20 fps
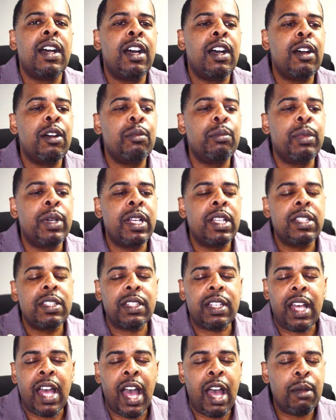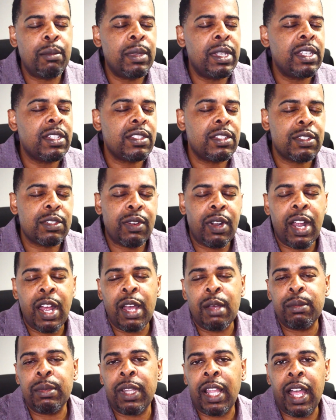but comment,
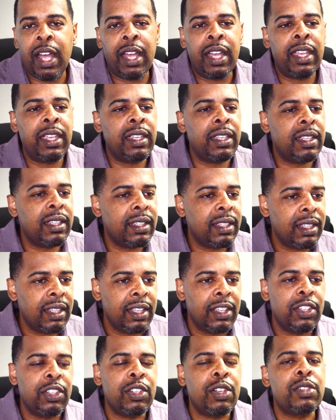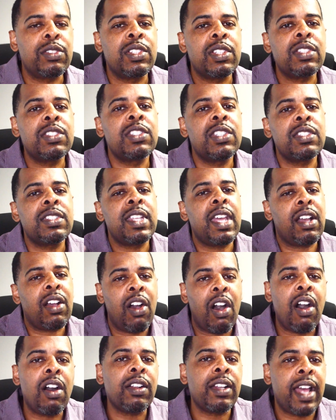subscribe, like, you know, just that
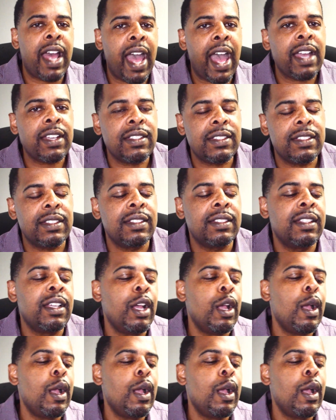call to action.